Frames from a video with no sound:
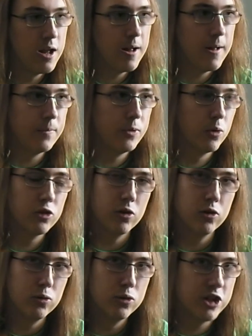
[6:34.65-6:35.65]
and those are
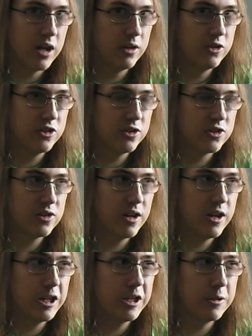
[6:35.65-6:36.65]
new challenges
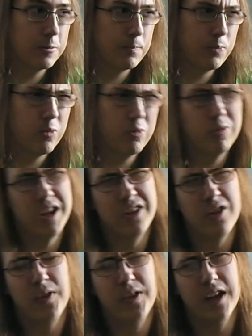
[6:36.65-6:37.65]
and really
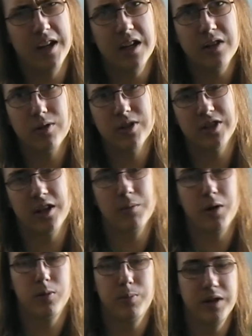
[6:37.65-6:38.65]
not that interesting in my
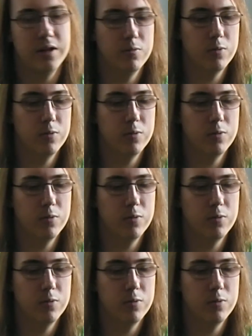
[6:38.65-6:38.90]
opinion.